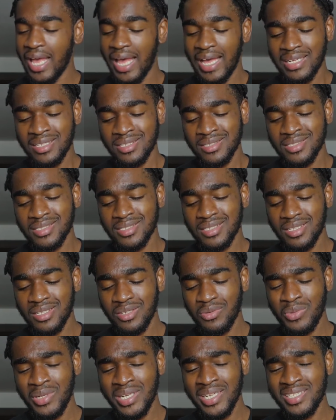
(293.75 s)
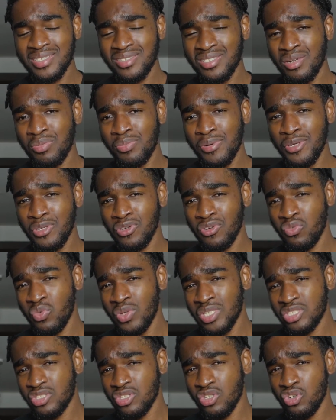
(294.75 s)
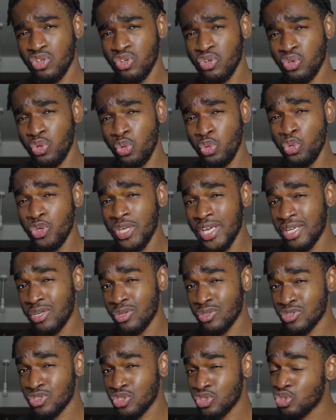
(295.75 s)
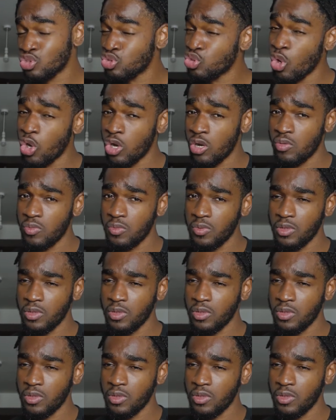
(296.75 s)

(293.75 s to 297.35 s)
and when it gets to the point of which you cannot stop,